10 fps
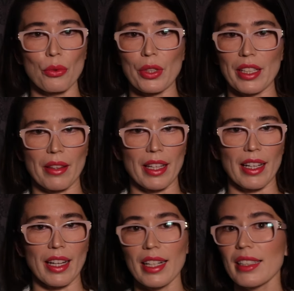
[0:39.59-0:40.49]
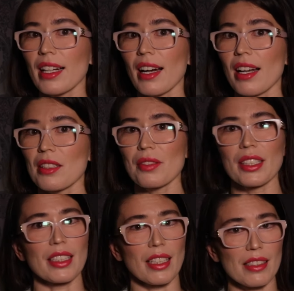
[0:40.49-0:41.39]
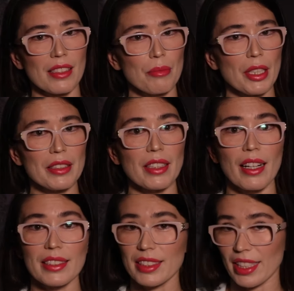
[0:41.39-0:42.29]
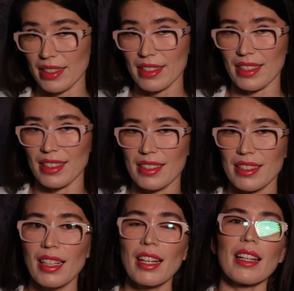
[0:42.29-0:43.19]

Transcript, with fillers: with their archive and custom-made dresses.